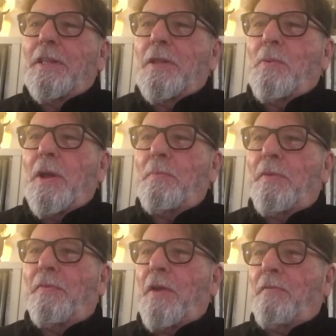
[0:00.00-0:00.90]
they weren't my
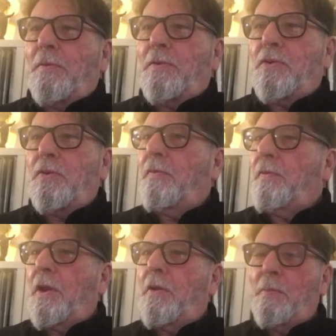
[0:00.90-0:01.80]
favorite stuff.
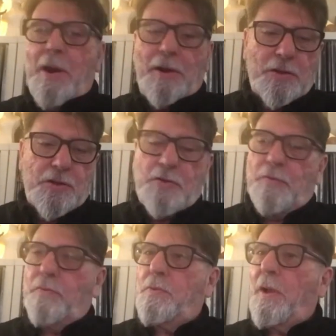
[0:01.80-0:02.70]
American
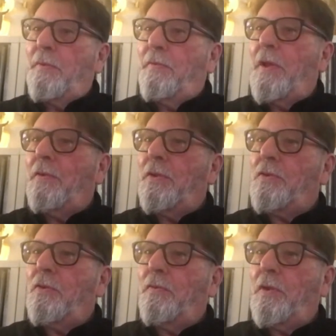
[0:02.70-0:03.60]
stuff was my favorite
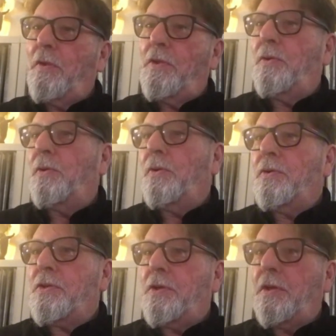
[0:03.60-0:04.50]
stuff. The
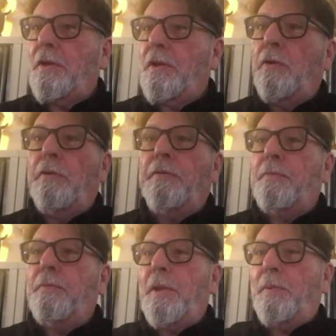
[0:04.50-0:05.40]
Doors and Love,
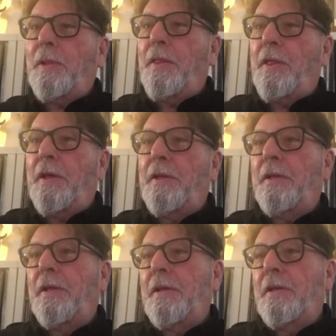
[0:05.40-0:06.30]
people like that.
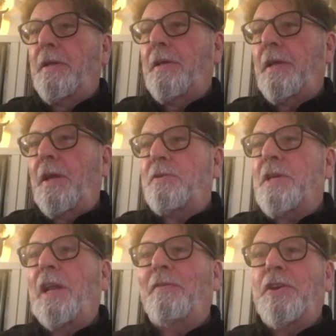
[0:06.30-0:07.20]

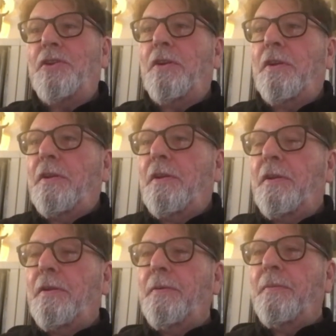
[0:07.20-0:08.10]
Television.
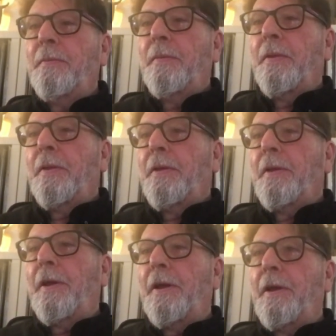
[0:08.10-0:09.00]

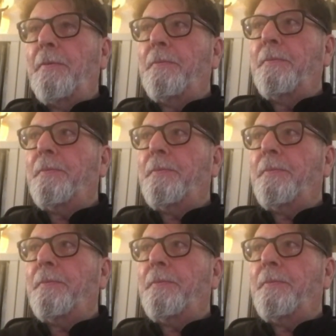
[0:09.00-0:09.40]
Um,